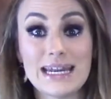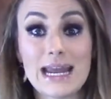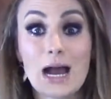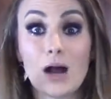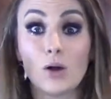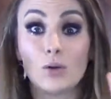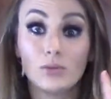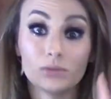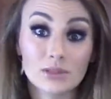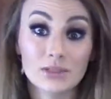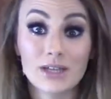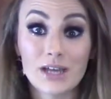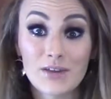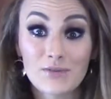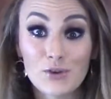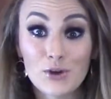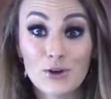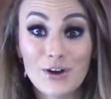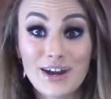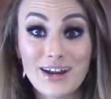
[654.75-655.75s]
Now,
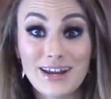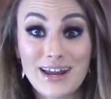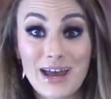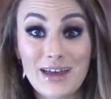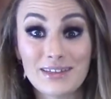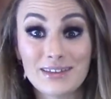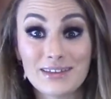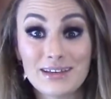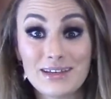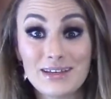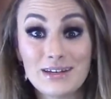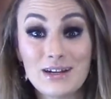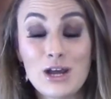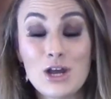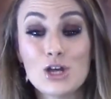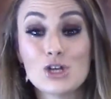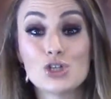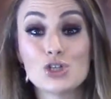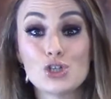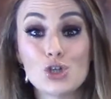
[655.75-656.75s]
if you're not an athlete,
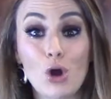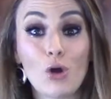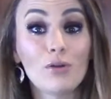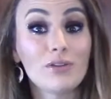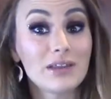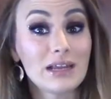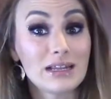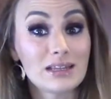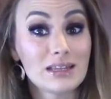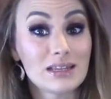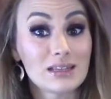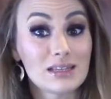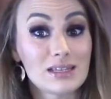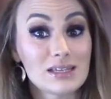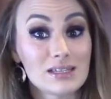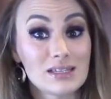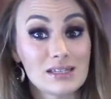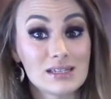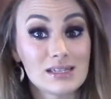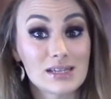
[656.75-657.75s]
don't think that
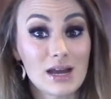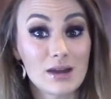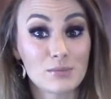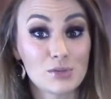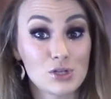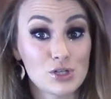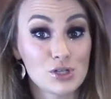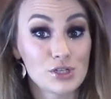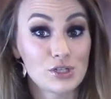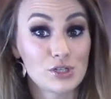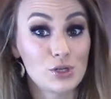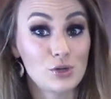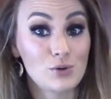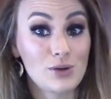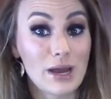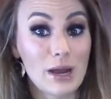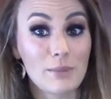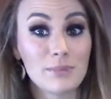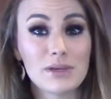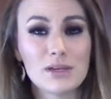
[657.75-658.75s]
this is time to just tune out,